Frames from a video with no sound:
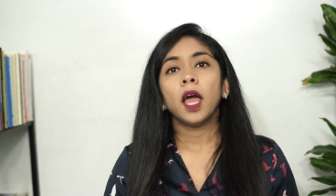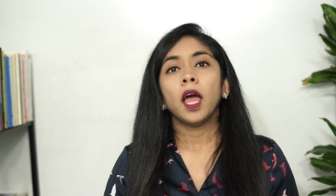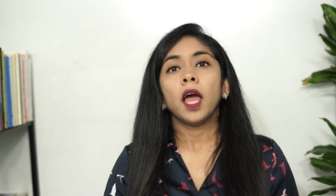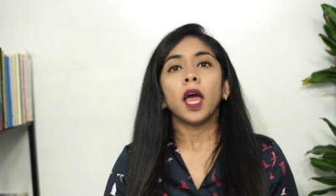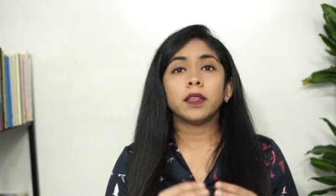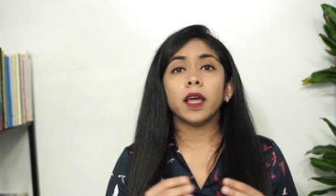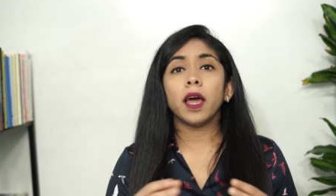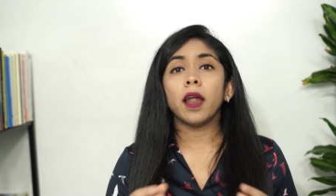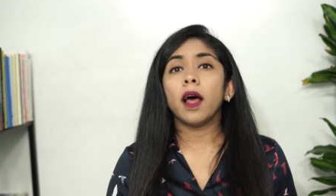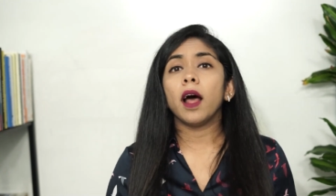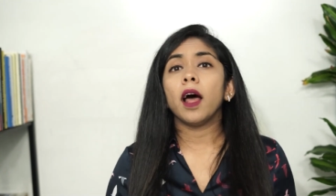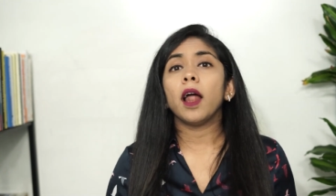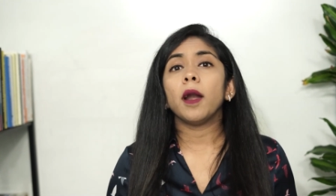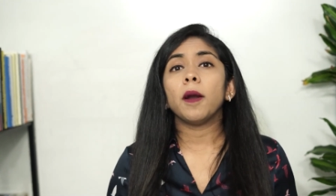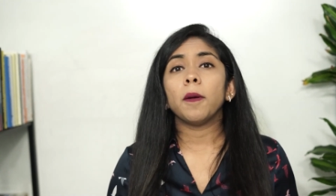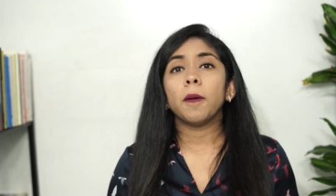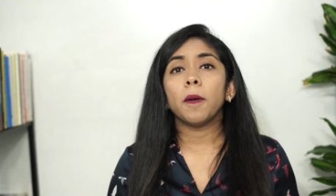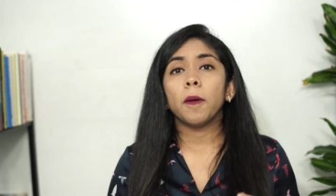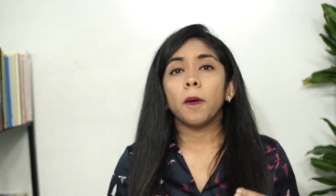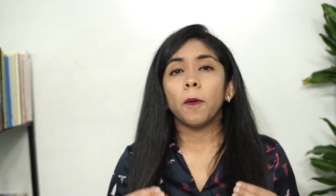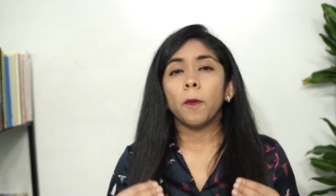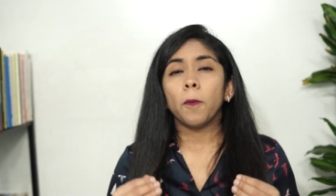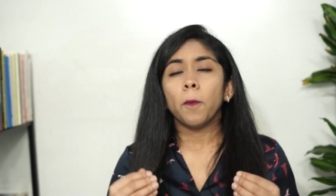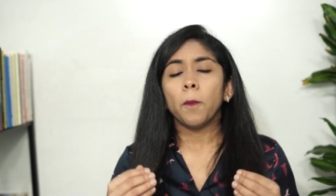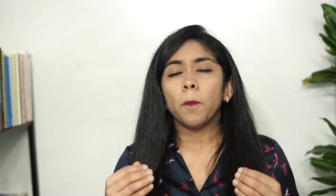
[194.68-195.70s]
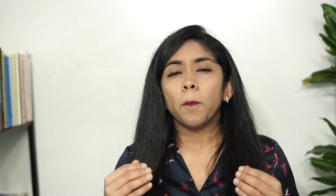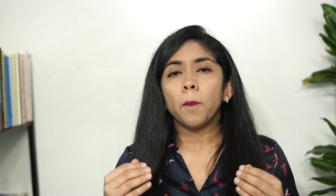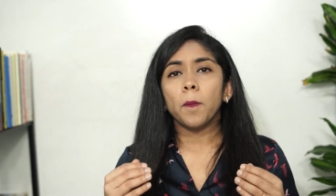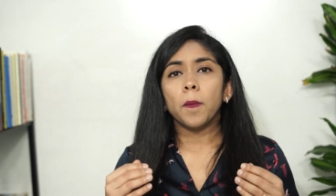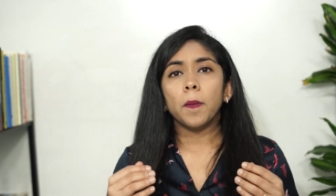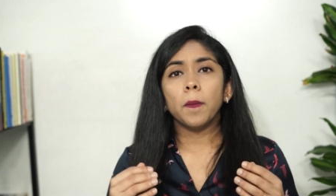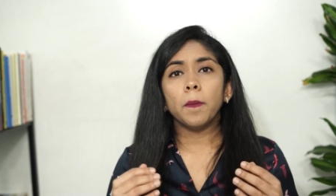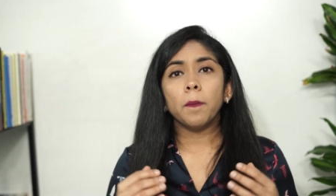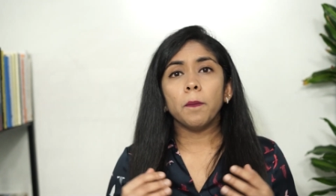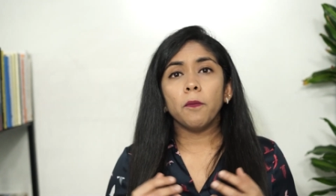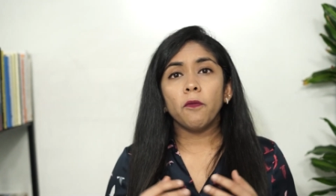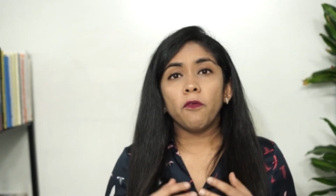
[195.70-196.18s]
There are
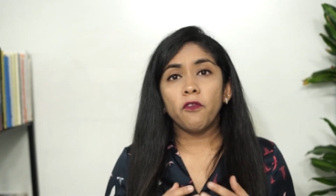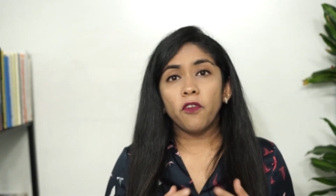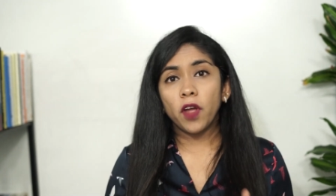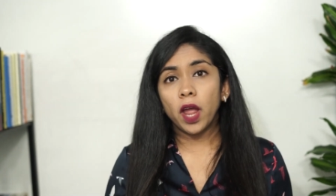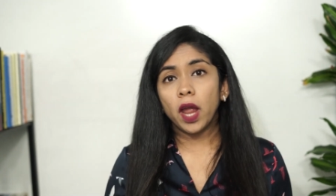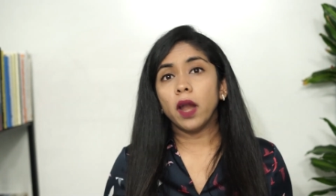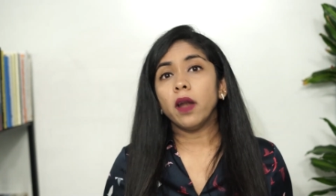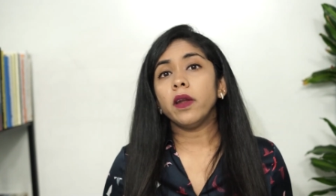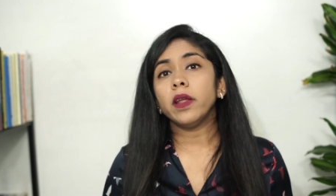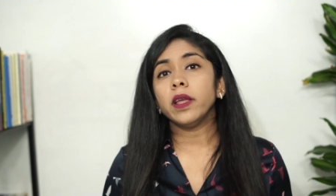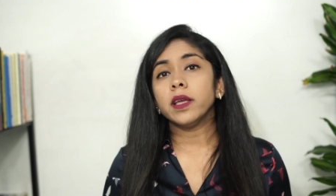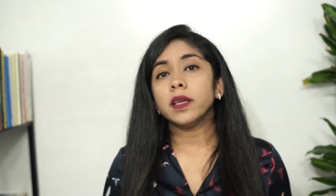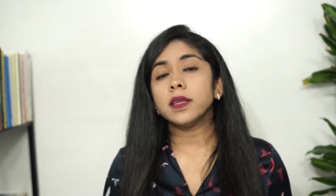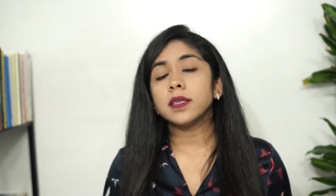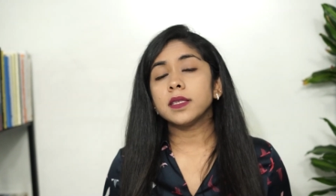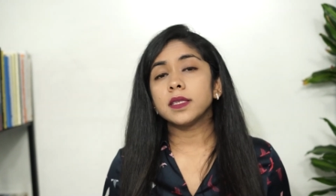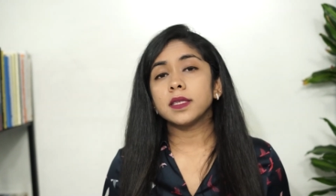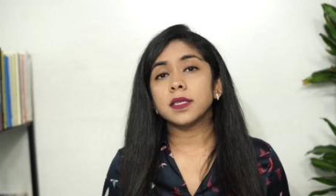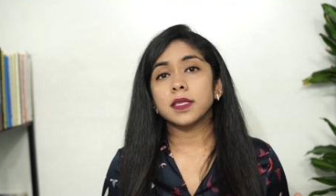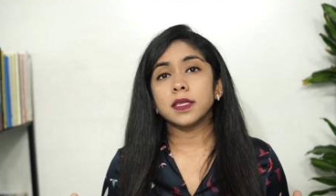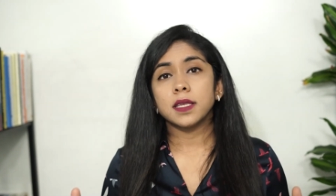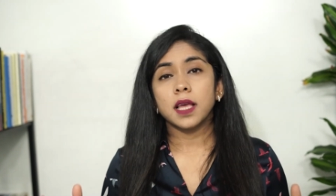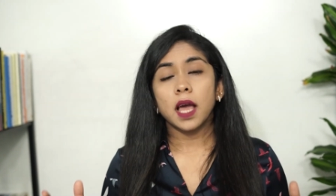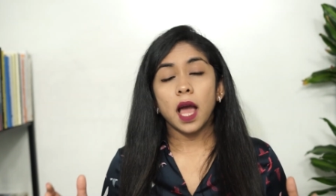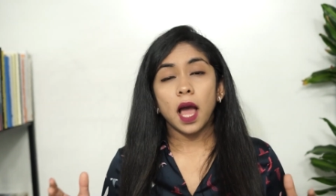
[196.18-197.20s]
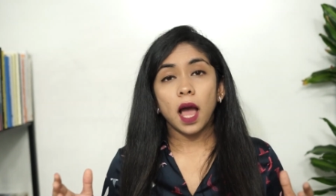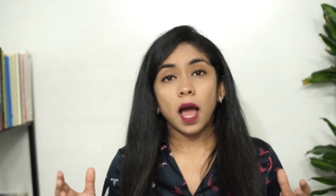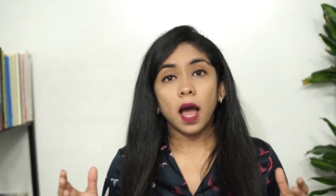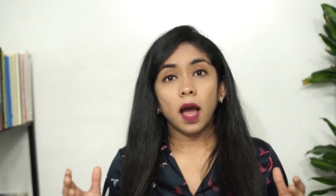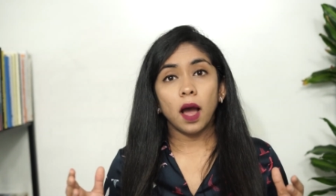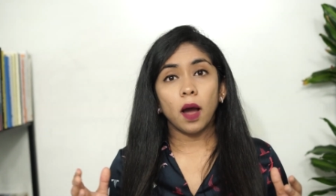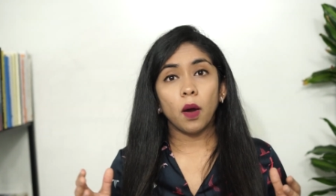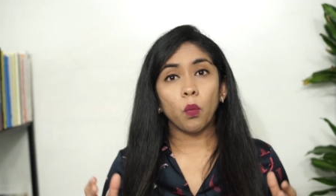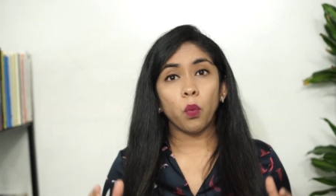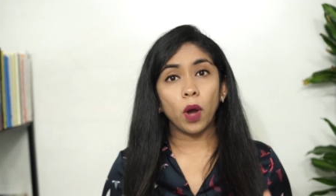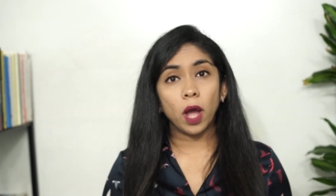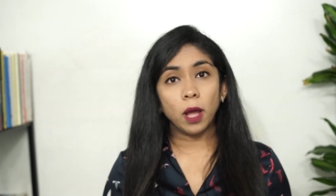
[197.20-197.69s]
various
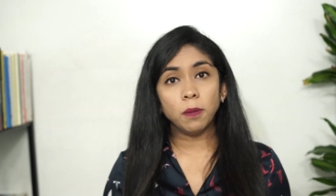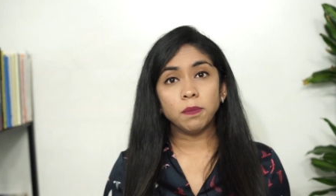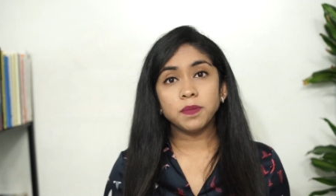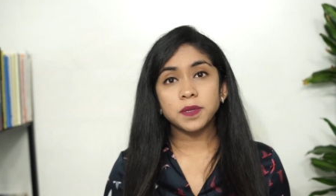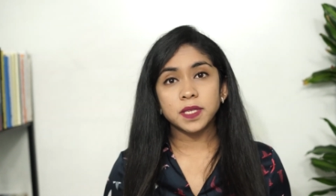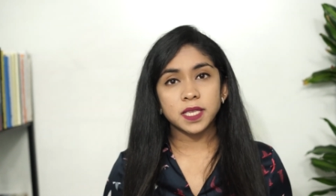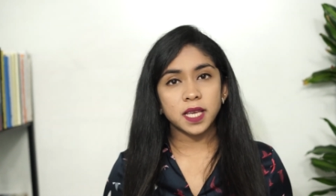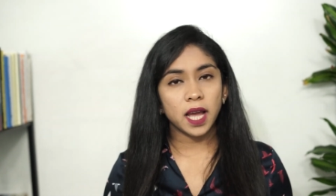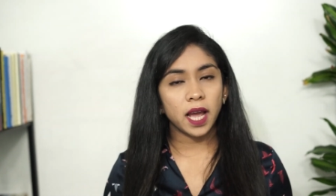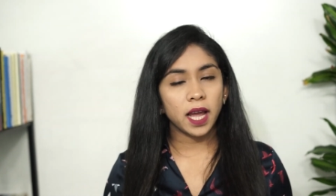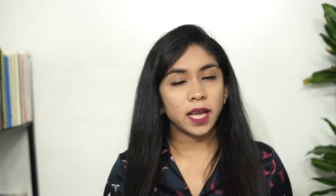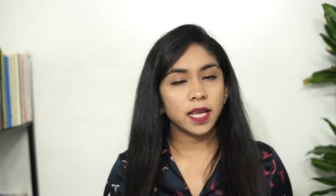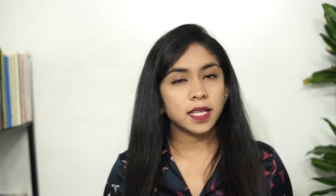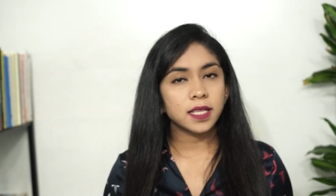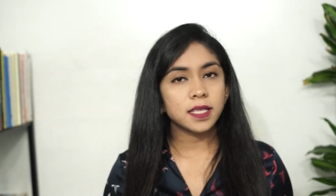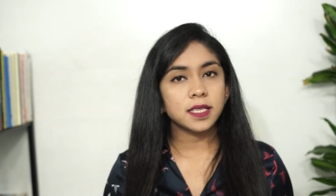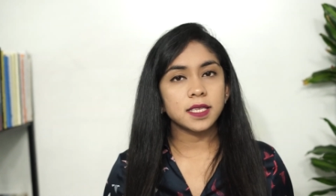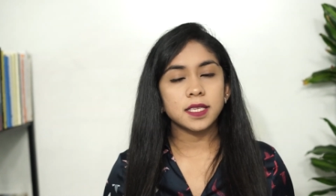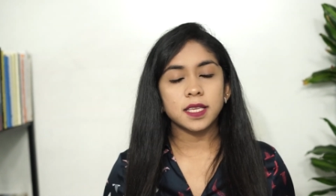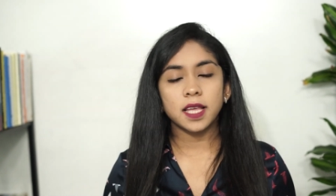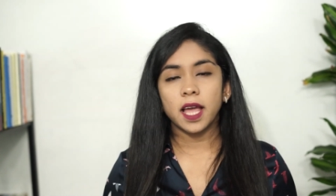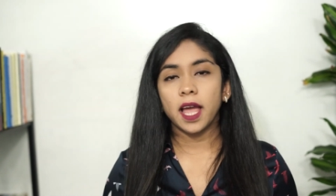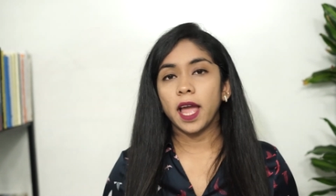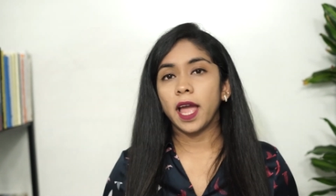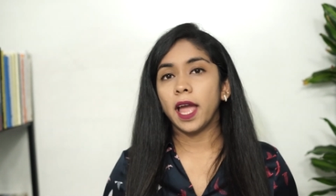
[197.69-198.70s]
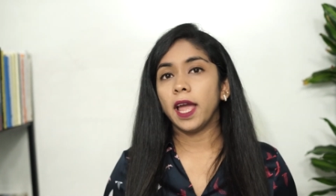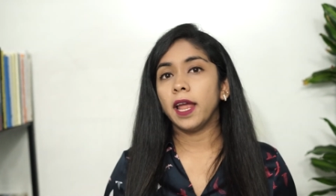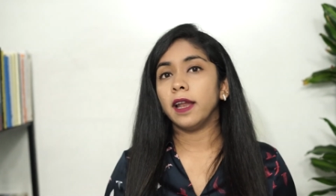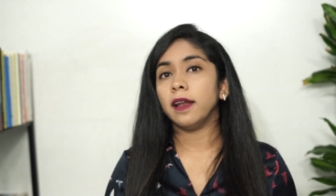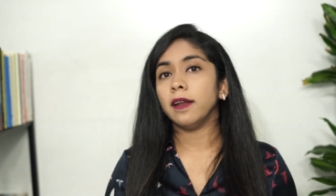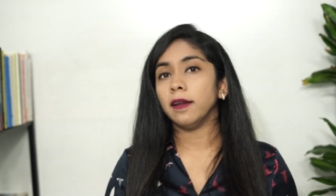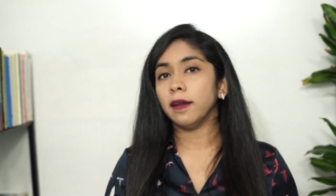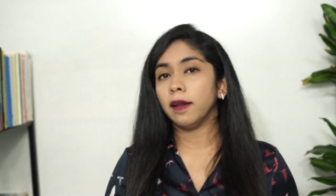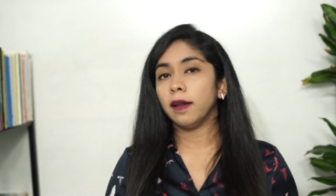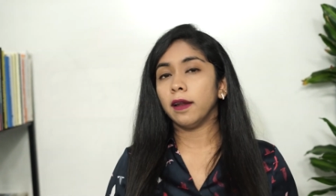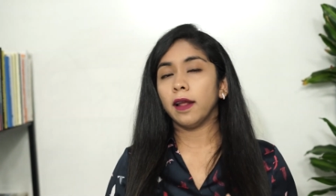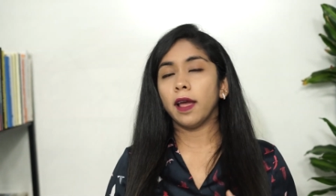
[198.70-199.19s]
websites
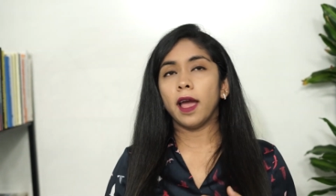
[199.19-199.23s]
and